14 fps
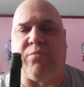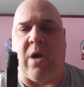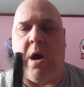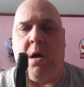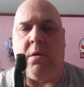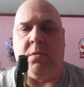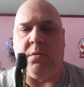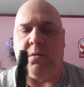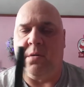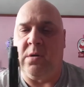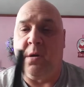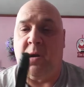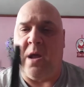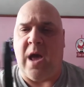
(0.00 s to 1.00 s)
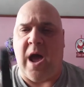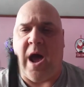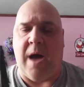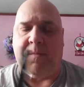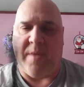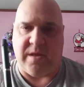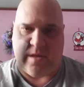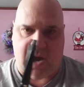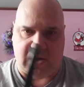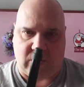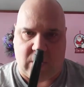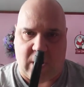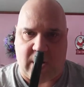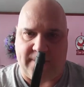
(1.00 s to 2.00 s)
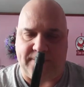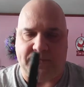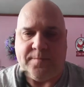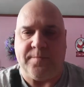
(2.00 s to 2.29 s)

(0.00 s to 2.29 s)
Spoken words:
pro, it does work.